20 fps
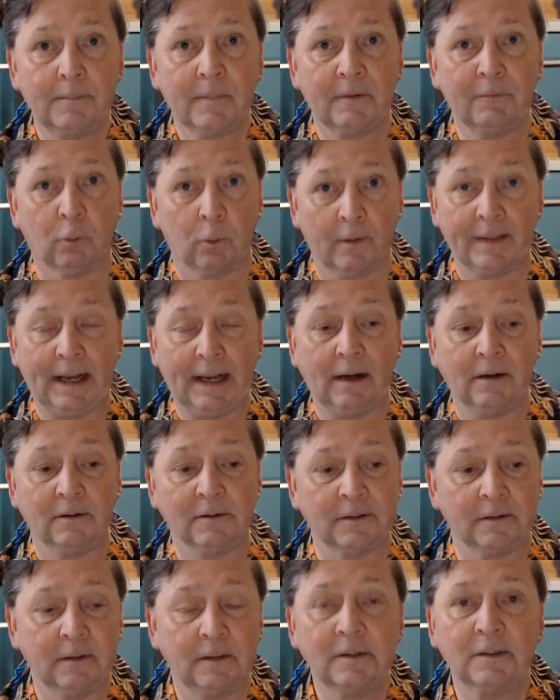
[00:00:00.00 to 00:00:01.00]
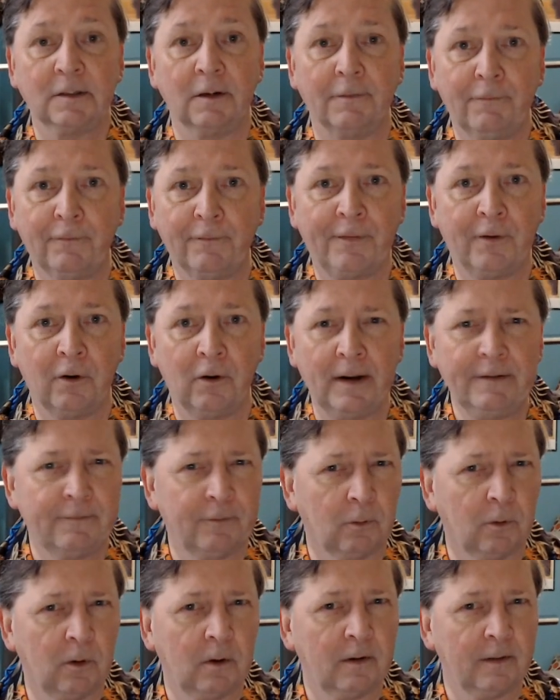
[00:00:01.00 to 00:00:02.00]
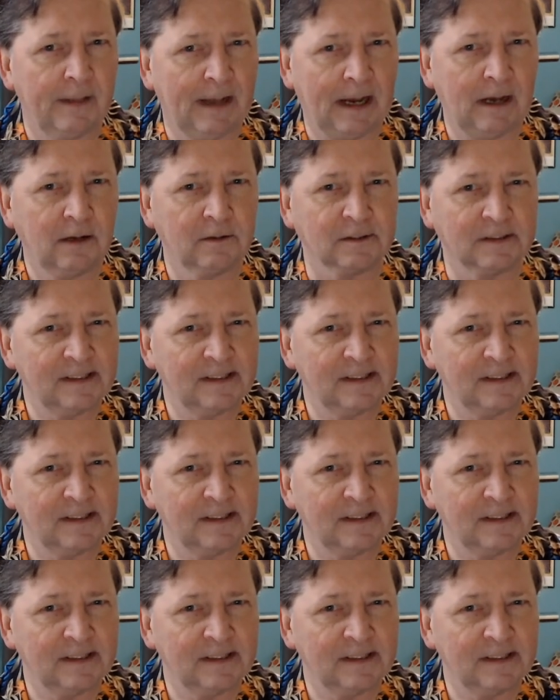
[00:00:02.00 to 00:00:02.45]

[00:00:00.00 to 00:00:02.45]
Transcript: $4,000. So $34,000.